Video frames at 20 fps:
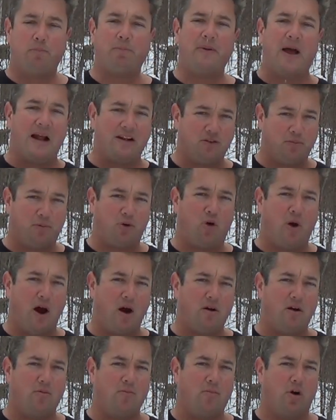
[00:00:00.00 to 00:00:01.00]
that's a
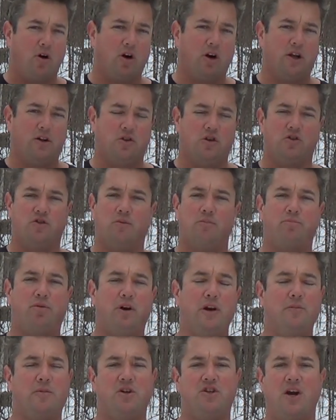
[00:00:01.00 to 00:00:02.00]
crowded market. There's
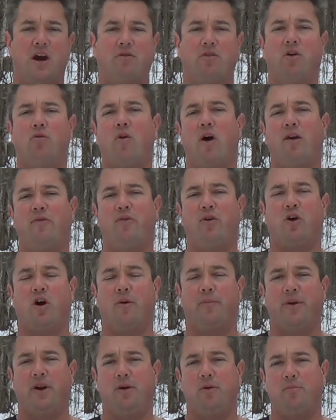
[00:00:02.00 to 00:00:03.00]
pretty much every rifle
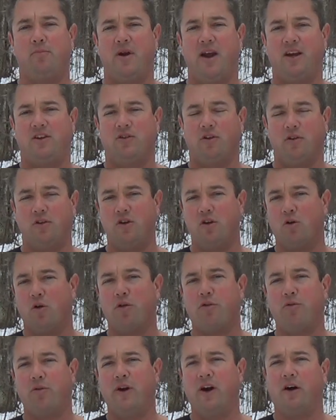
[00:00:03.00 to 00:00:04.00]
company makes a,
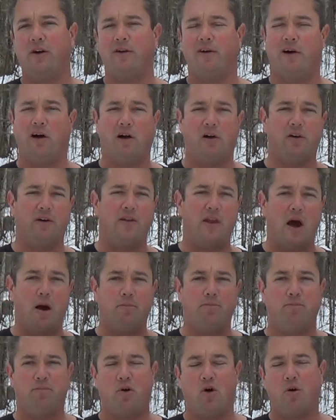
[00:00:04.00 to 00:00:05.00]
$300 in
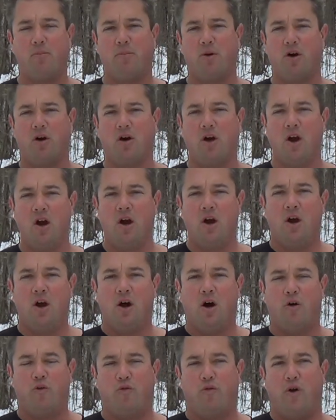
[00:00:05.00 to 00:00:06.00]
that ballpark
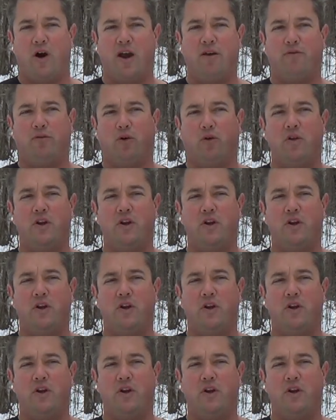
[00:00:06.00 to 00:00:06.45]
of rifle.